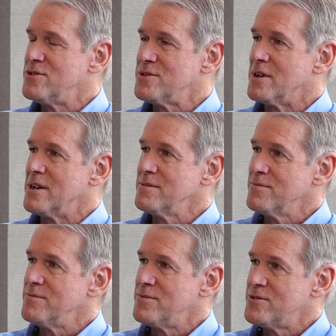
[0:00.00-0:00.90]
And so I
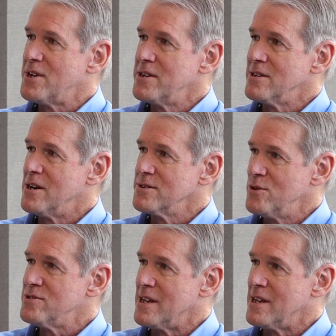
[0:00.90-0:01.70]
study along those